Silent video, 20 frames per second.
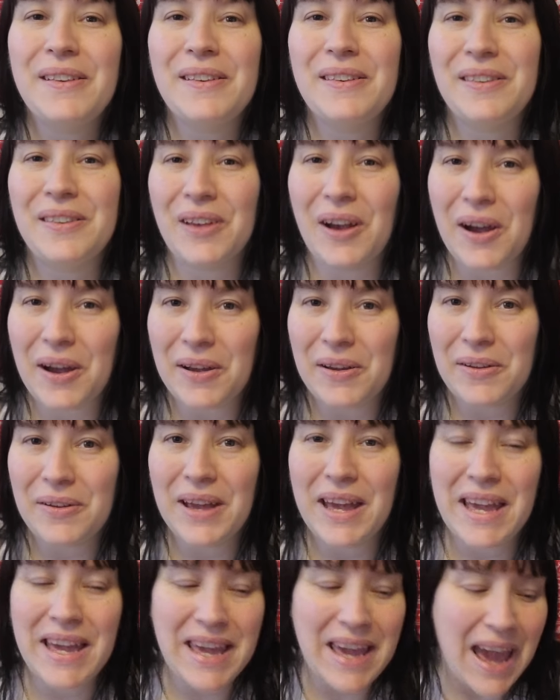So
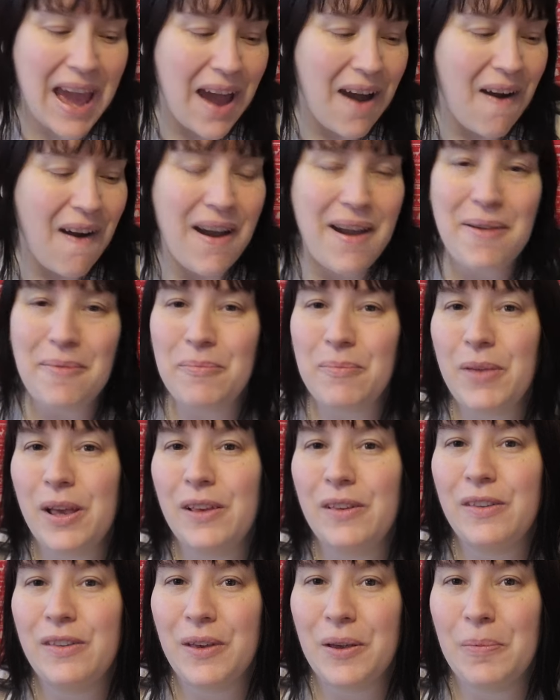yeah,
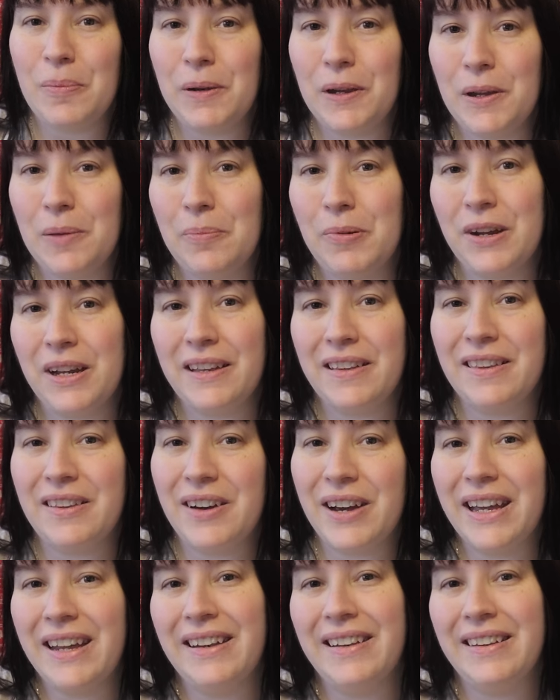I'm super duper
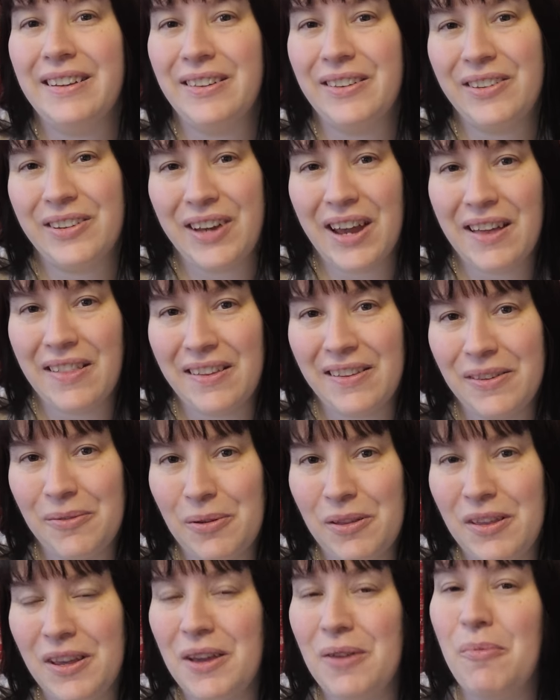excited to share this
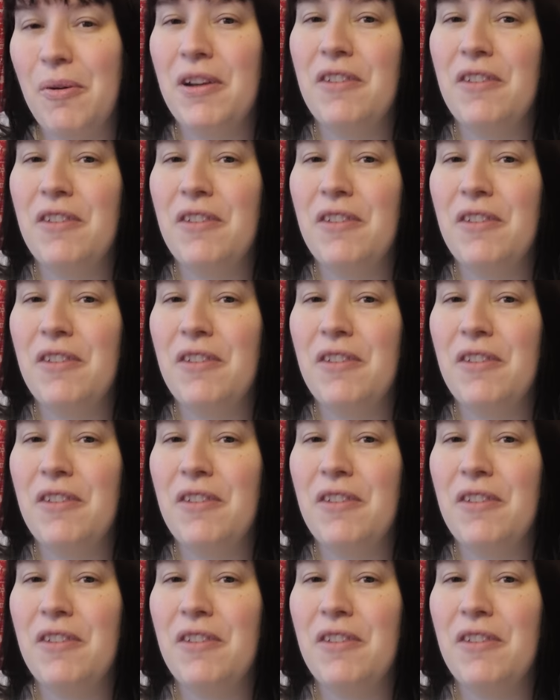with you.